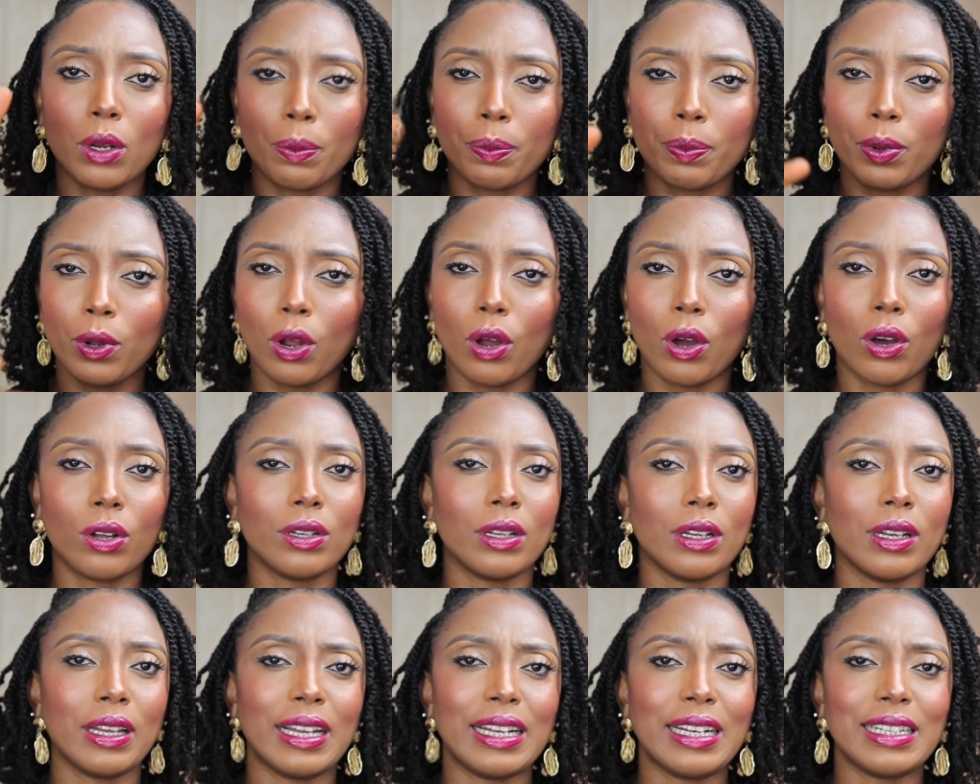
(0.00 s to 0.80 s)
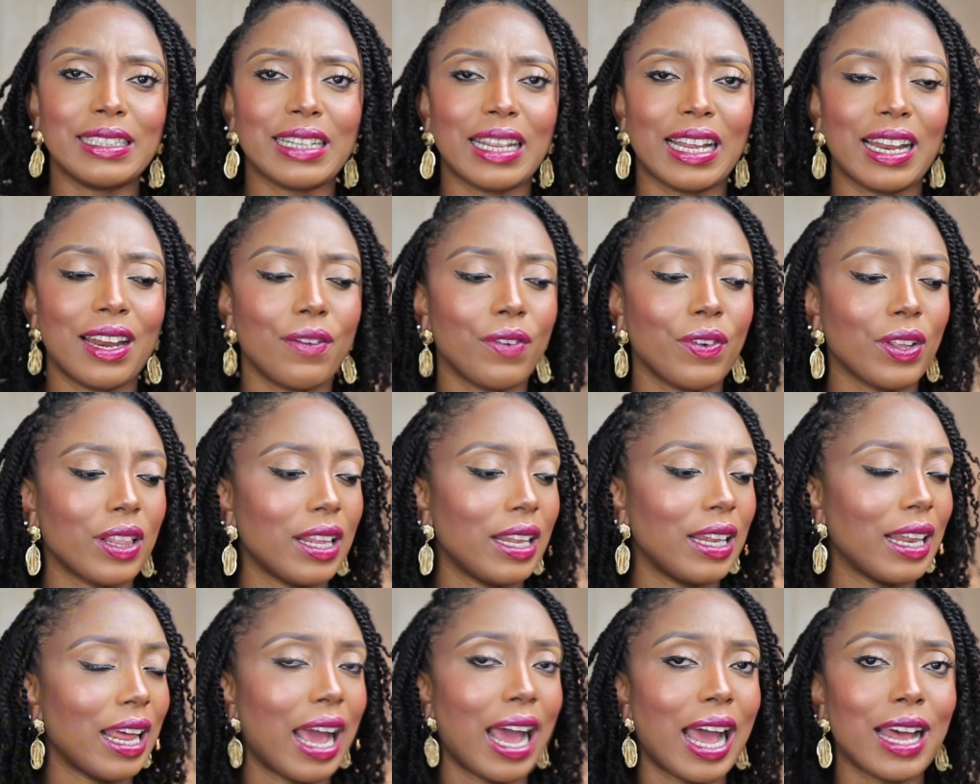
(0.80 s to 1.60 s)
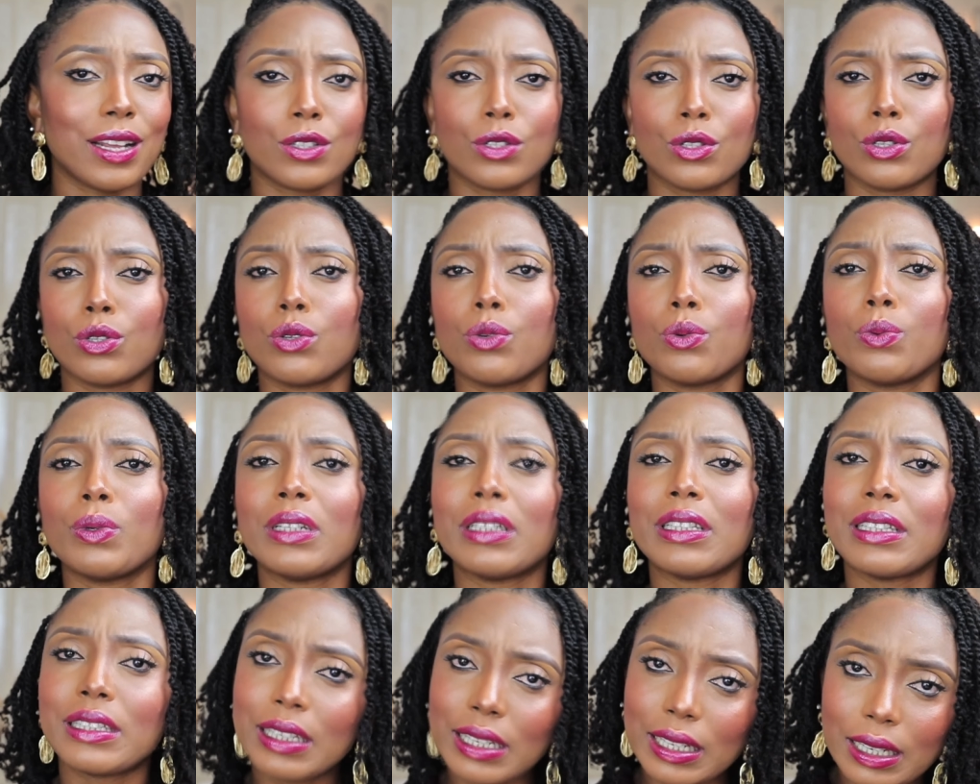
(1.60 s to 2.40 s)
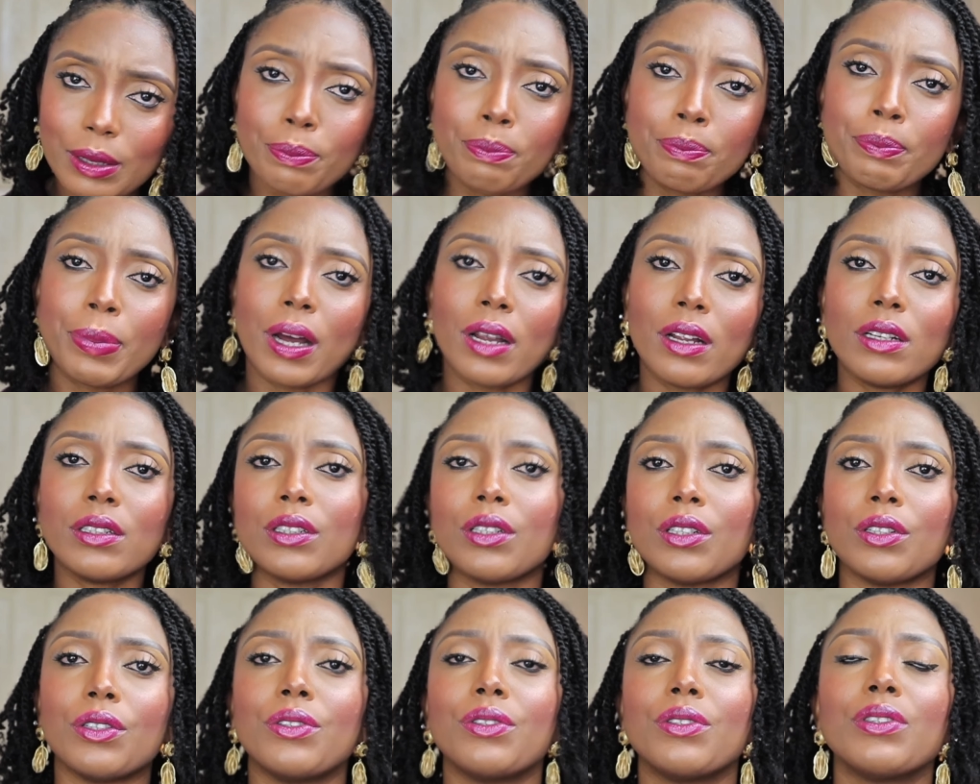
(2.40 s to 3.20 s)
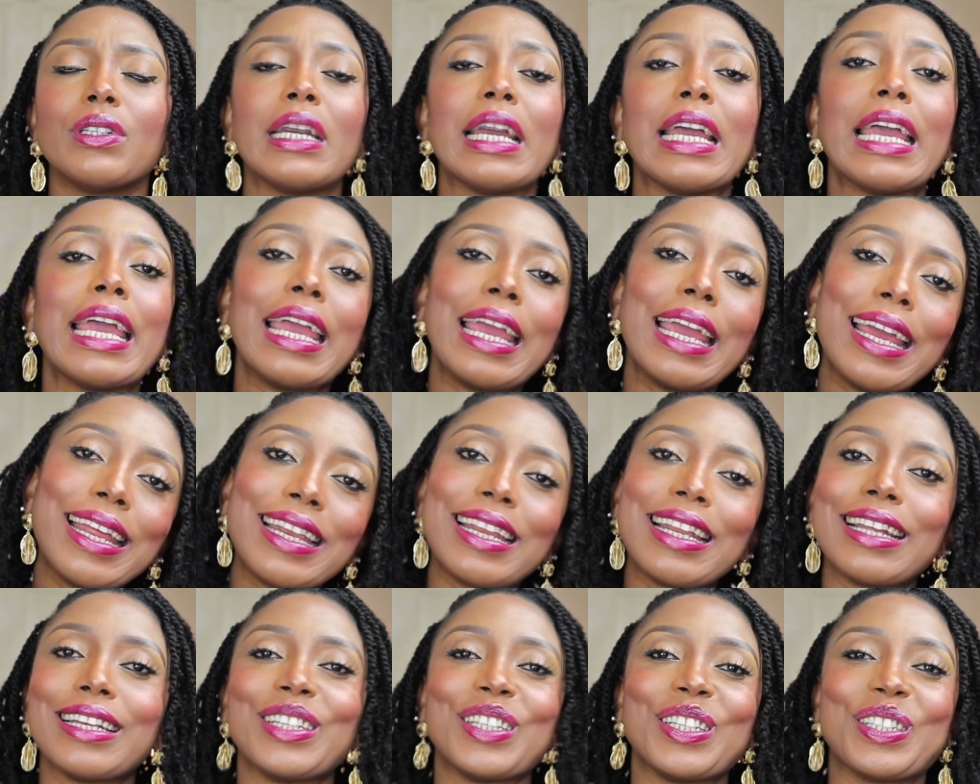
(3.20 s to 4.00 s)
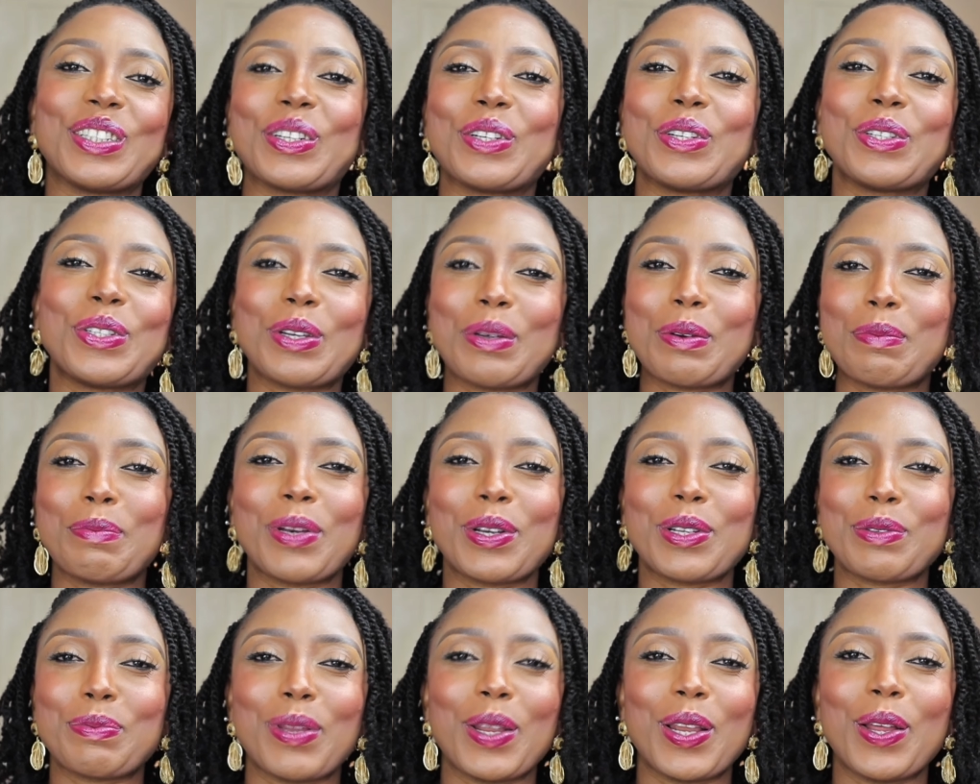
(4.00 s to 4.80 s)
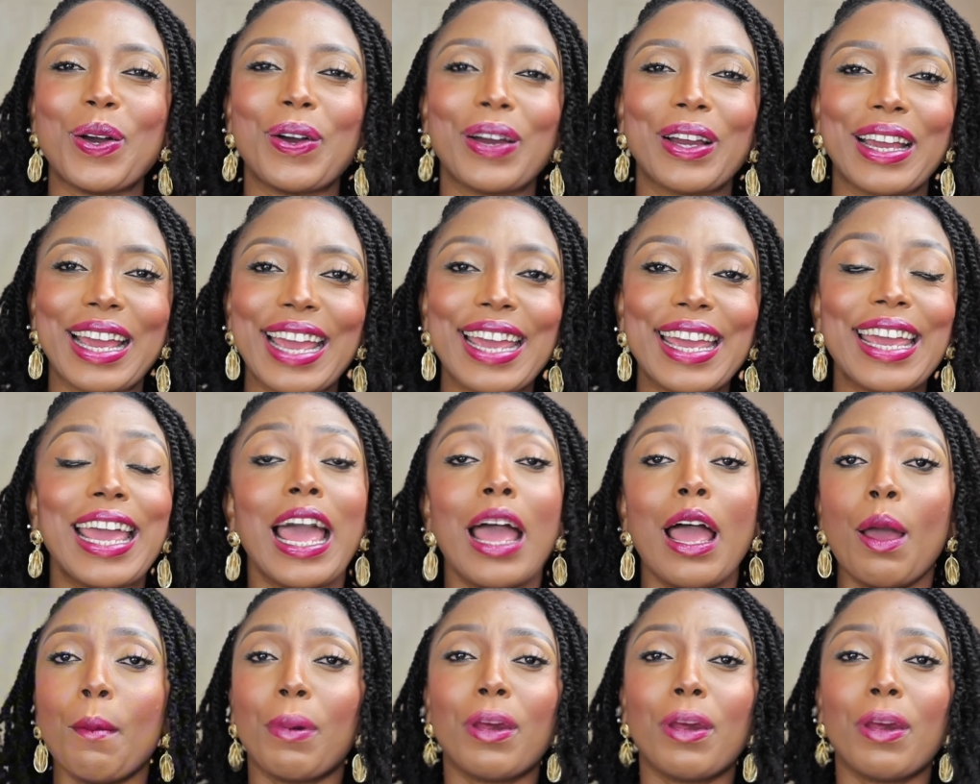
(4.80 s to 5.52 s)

to put all the links and everything that has to do with the bundle in the description box below, okay?